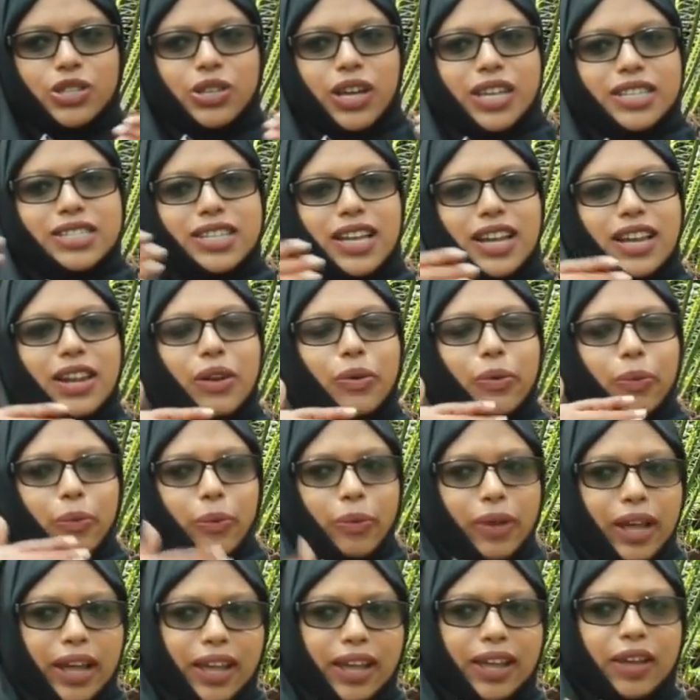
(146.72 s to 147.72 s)
So I said,
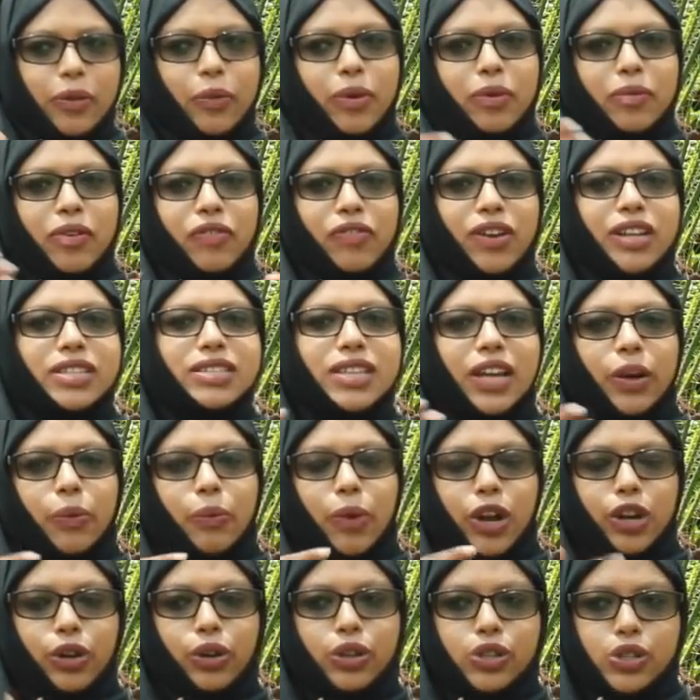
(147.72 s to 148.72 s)
when my friends
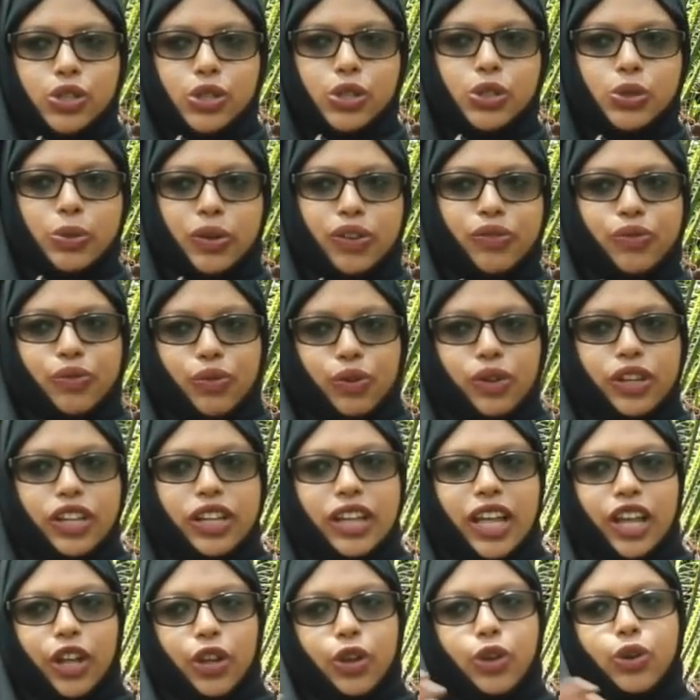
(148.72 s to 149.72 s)
why don't you do it
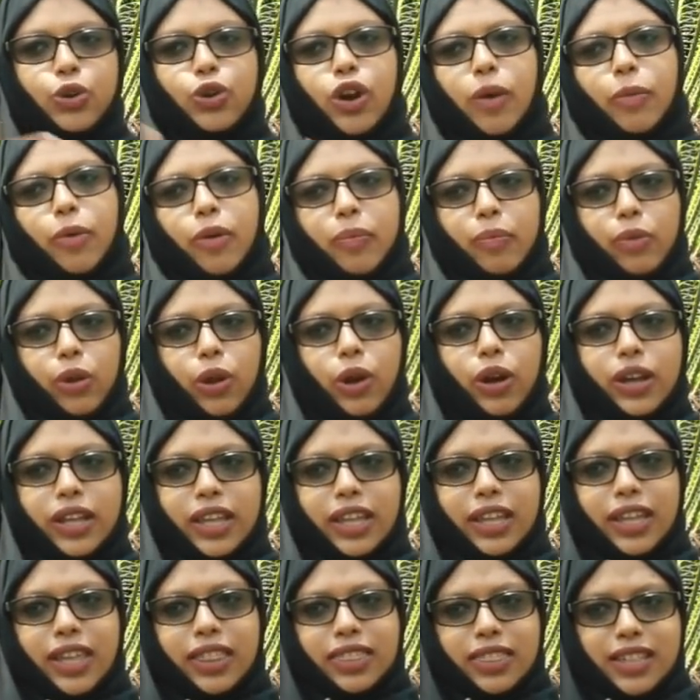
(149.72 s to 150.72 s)
fully? You know about
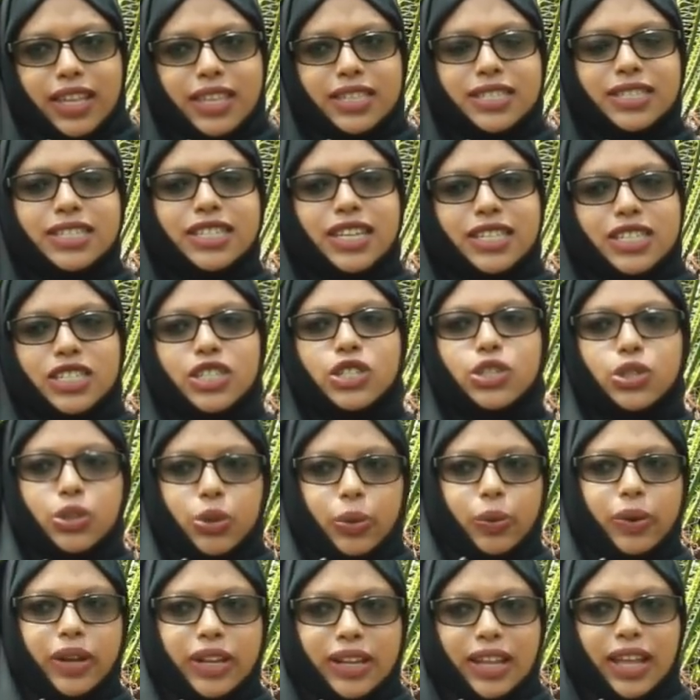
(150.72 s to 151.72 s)
blogging and this, just
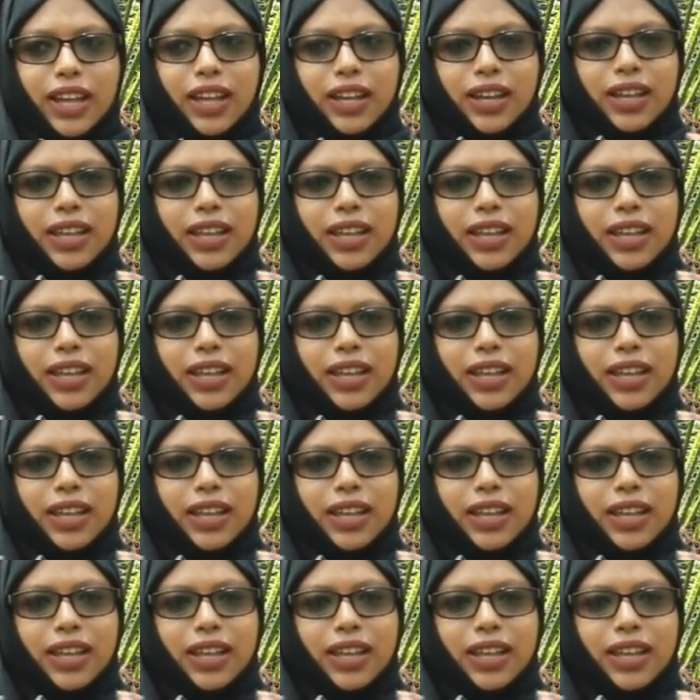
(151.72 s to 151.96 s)
do it.